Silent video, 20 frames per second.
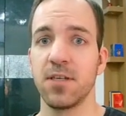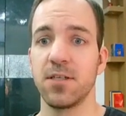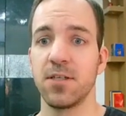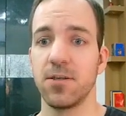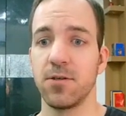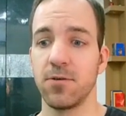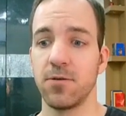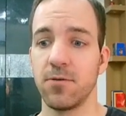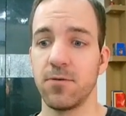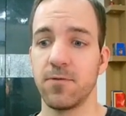
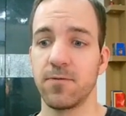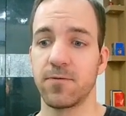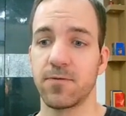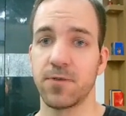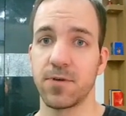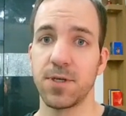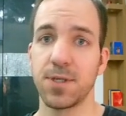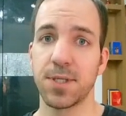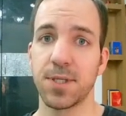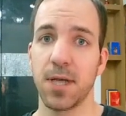to
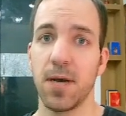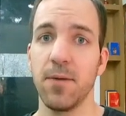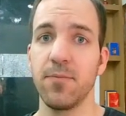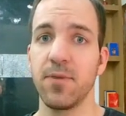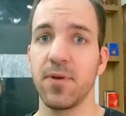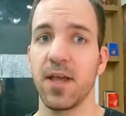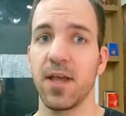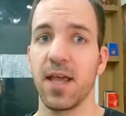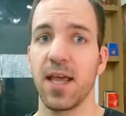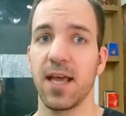freeze
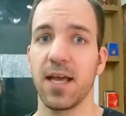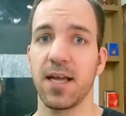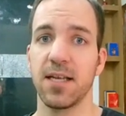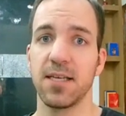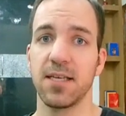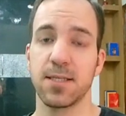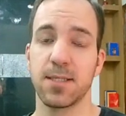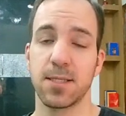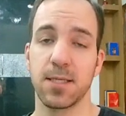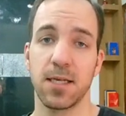up,
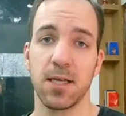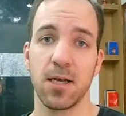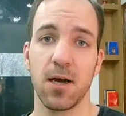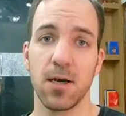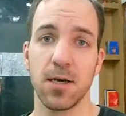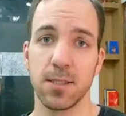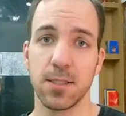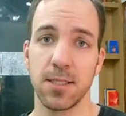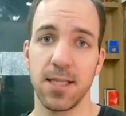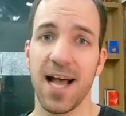and it's going to
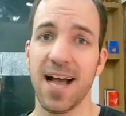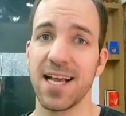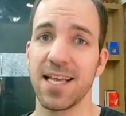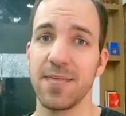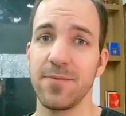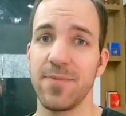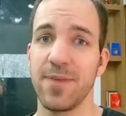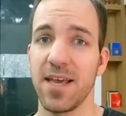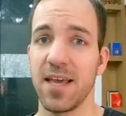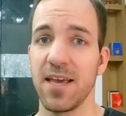cause
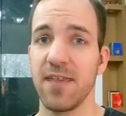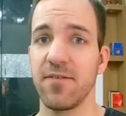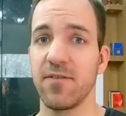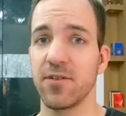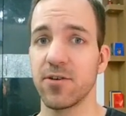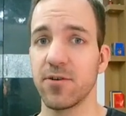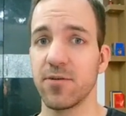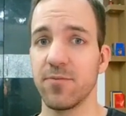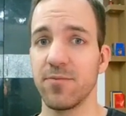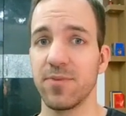laggy
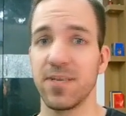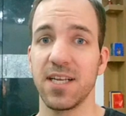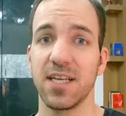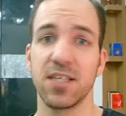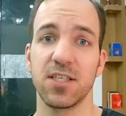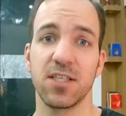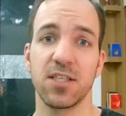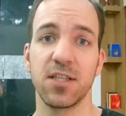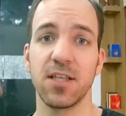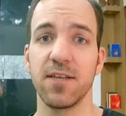behavior and
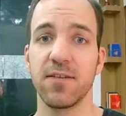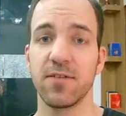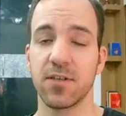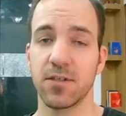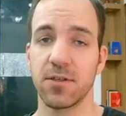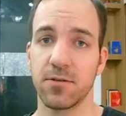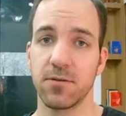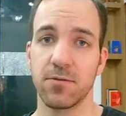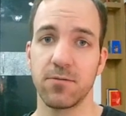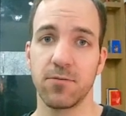potentially
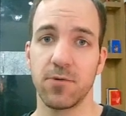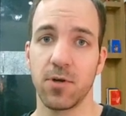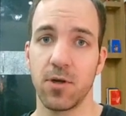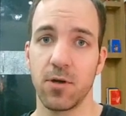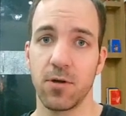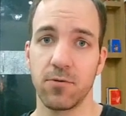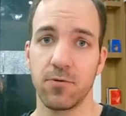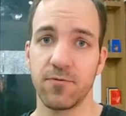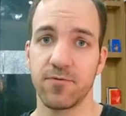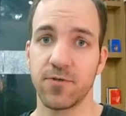even
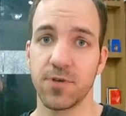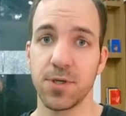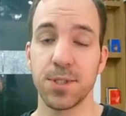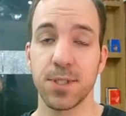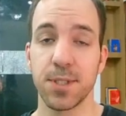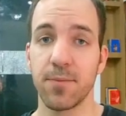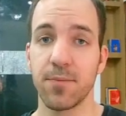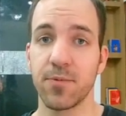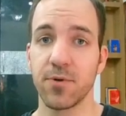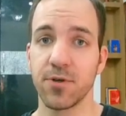
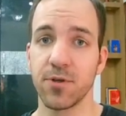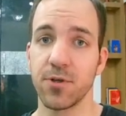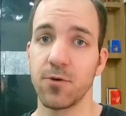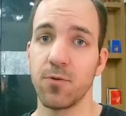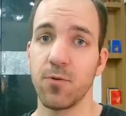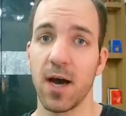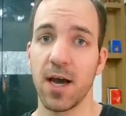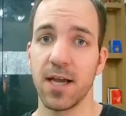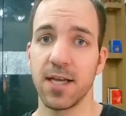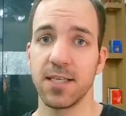freeze up your
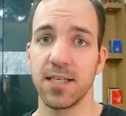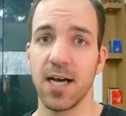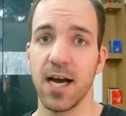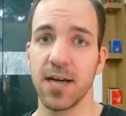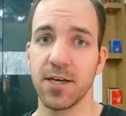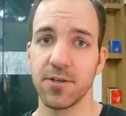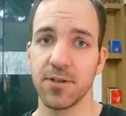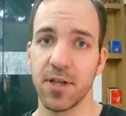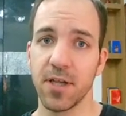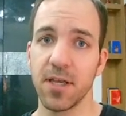UI
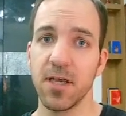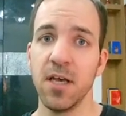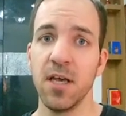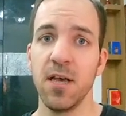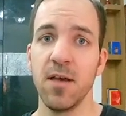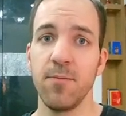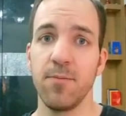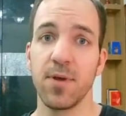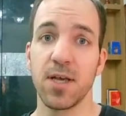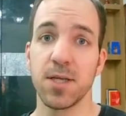entirely
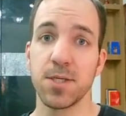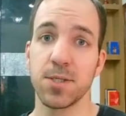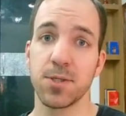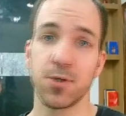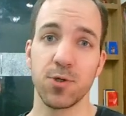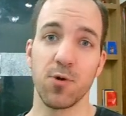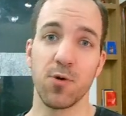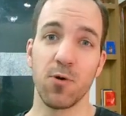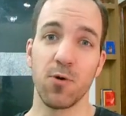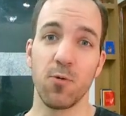because
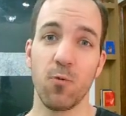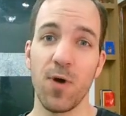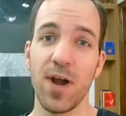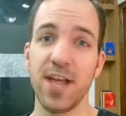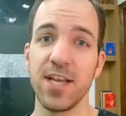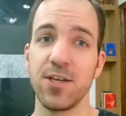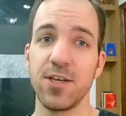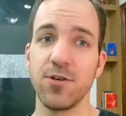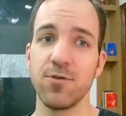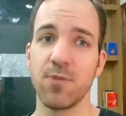you're doing
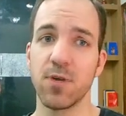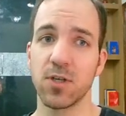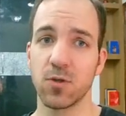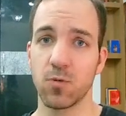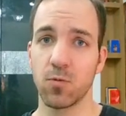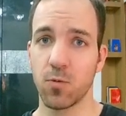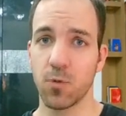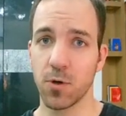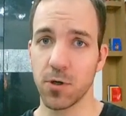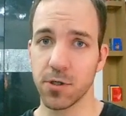way too
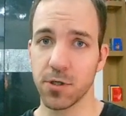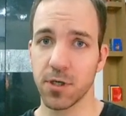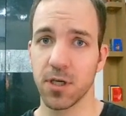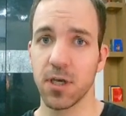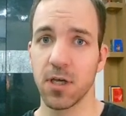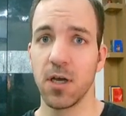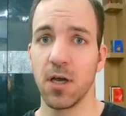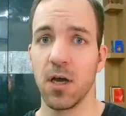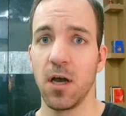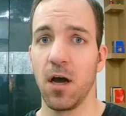much
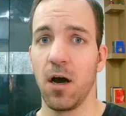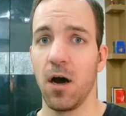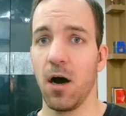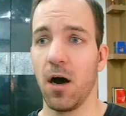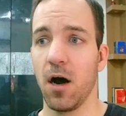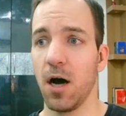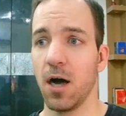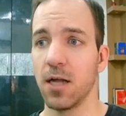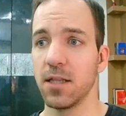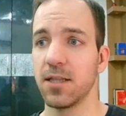work
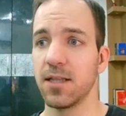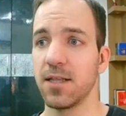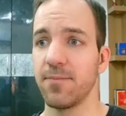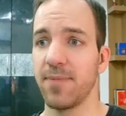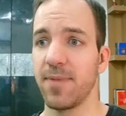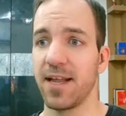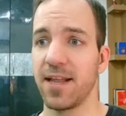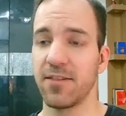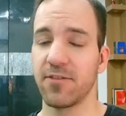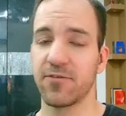on the
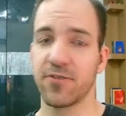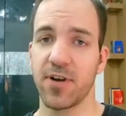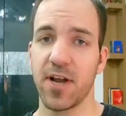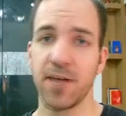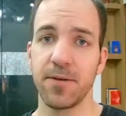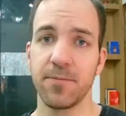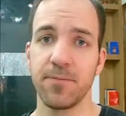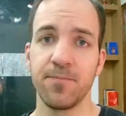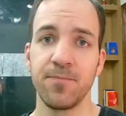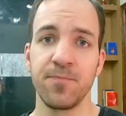main
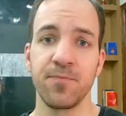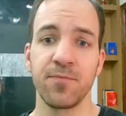thread.